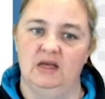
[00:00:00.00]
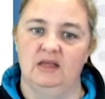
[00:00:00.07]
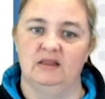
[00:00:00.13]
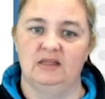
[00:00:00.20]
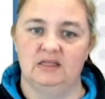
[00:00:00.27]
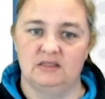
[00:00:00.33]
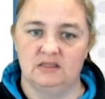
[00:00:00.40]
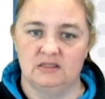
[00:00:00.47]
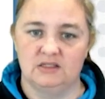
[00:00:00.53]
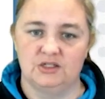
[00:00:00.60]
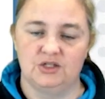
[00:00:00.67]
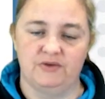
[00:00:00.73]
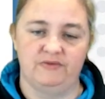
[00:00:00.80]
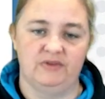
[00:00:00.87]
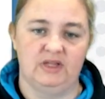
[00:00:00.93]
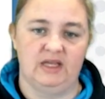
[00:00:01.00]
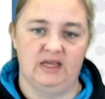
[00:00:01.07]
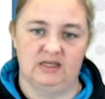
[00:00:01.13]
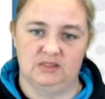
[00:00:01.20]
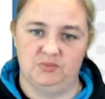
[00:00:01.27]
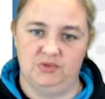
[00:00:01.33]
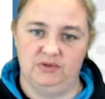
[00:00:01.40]
This is a job for the
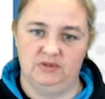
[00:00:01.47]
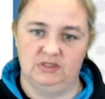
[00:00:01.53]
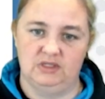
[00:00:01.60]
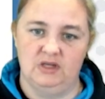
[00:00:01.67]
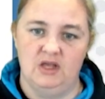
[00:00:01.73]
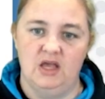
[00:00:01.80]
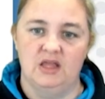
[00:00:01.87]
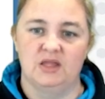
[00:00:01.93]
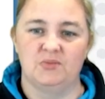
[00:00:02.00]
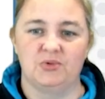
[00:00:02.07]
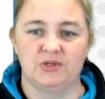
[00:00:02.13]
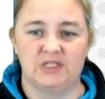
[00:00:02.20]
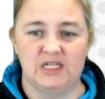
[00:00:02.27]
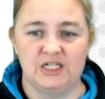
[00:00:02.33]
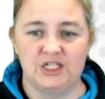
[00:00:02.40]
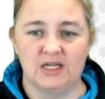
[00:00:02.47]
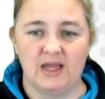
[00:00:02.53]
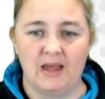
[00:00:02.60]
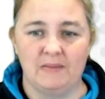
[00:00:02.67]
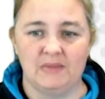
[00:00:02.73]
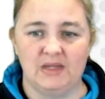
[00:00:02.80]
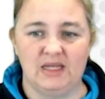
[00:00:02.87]
experts. The procedure
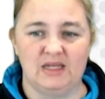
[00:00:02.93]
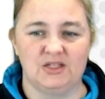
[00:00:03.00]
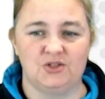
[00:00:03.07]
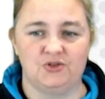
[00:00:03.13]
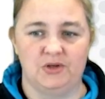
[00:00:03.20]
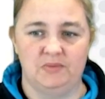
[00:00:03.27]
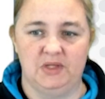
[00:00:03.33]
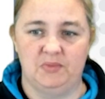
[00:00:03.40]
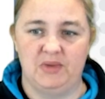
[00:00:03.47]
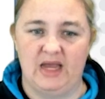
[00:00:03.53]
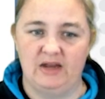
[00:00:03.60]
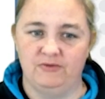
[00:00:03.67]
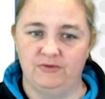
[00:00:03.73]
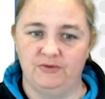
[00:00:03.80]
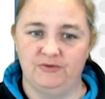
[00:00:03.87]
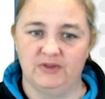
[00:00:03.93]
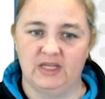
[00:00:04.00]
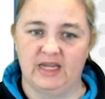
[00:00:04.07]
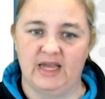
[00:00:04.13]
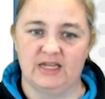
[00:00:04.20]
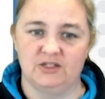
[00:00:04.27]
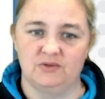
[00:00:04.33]
can be extremely painful for the
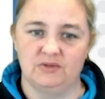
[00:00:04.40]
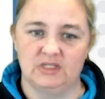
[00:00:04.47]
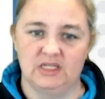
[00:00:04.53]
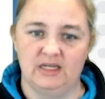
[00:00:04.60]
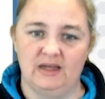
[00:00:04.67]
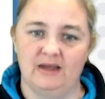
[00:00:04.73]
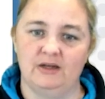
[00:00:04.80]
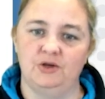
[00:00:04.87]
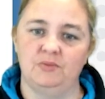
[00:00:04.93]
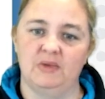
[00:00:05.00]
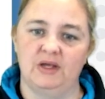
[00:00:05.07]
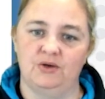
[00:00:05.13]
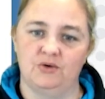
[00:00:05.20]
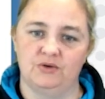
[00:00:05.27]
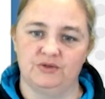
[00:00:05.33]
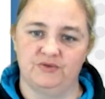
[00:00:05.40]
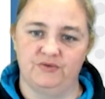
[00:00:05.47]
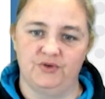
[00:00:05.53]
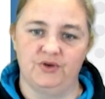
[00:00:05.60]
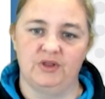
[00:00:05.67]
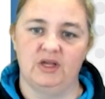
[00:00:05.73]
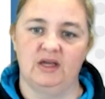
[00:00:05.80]
casualty, and you may cause
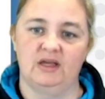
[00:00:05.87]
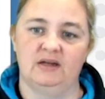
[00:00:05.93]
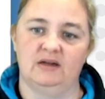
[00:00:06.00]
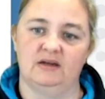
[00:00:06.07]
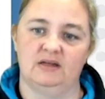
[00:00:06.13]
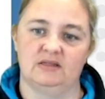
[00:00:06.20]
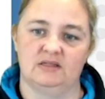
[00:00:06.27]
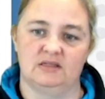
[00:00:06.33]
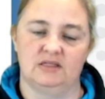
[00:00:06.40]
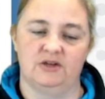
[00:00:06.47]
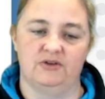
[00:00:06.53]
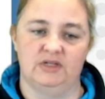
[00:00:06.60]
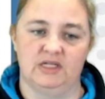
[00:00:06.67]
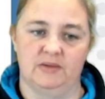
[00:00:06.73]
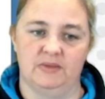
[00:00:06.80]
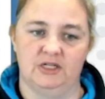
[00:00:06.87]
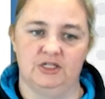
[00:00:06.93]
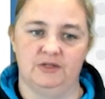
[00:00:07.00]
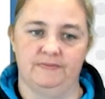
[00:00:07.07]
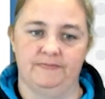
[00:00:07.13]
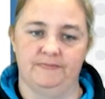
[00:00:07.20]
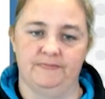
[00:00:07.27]
further and unnecessary damage.